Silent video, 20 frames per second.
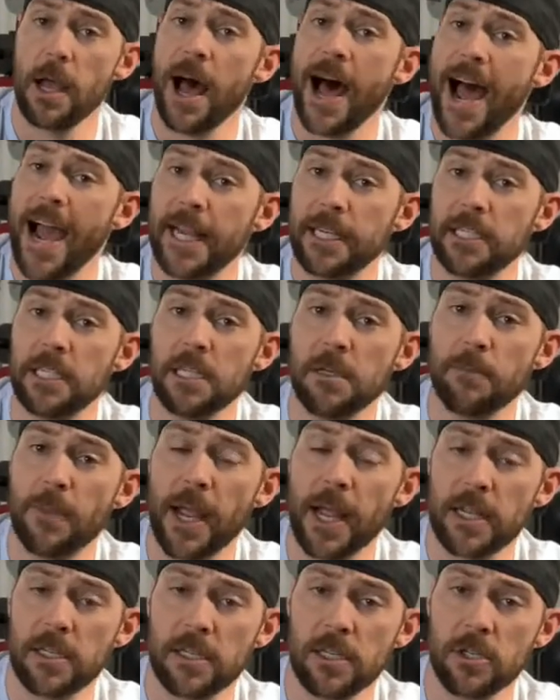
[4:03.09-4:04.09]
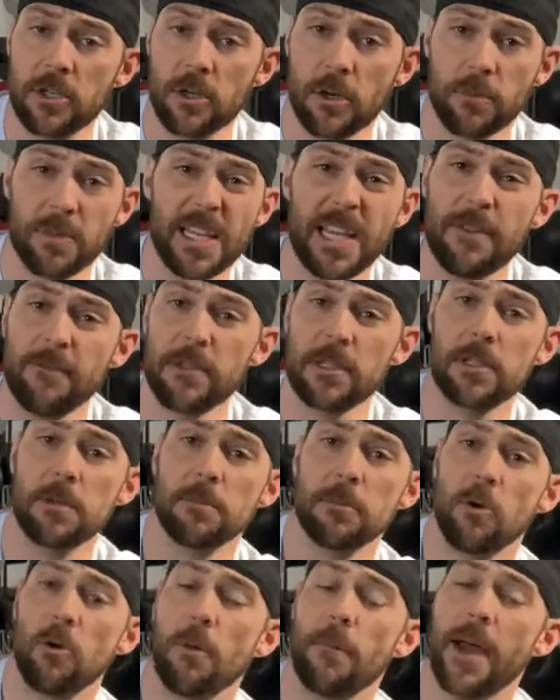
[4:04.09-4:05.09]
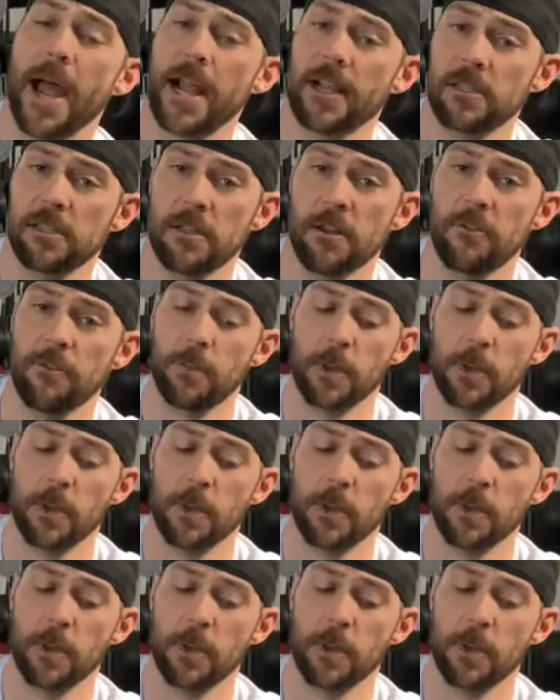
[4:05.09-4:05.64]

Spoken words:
IT band syndromes, even some lower back stuff,